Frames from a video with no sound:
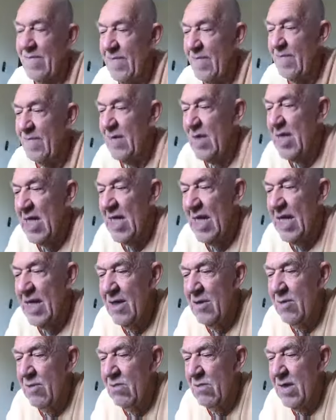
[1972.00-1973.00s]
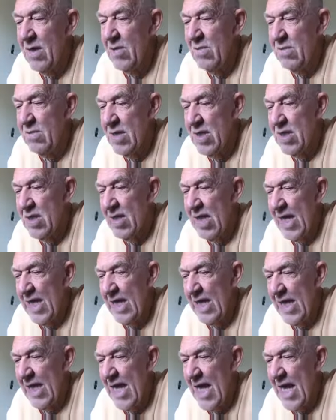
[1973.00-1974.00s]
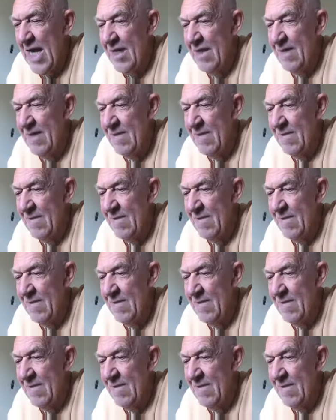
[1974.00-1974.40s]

Material world is like that.